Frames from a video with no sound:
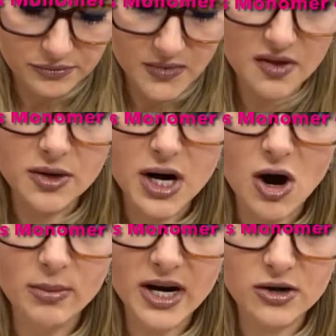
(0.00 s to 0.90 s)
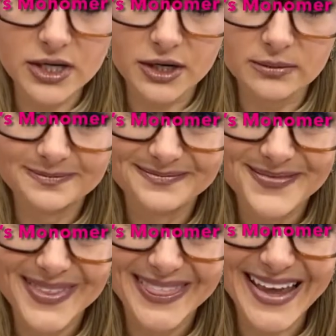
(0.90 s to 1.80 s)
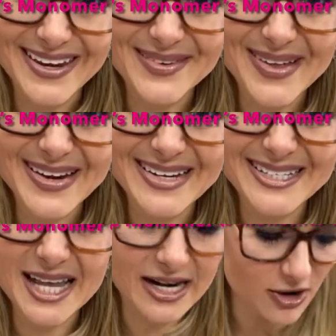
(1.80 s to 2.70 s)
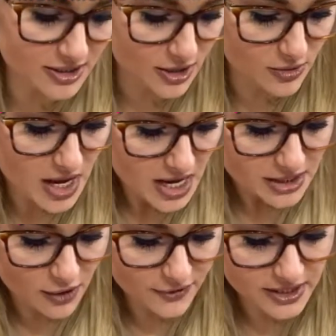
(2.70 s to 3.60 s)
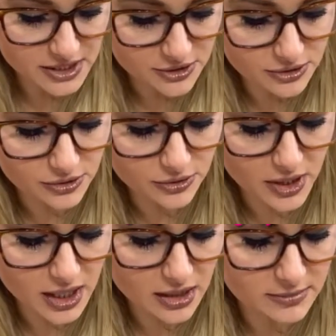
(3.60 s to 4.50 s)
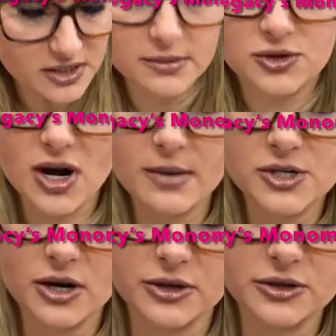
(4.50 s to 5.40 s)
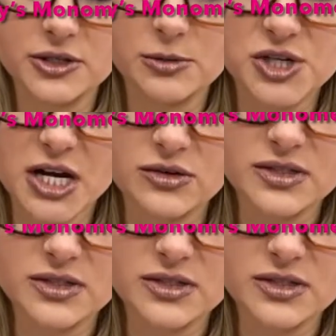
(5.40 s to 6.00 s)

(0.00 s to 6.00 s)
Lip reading: then I'll hop back on here. Thank you, ladies. And also, don't forget to subscribe to our YouTube channel so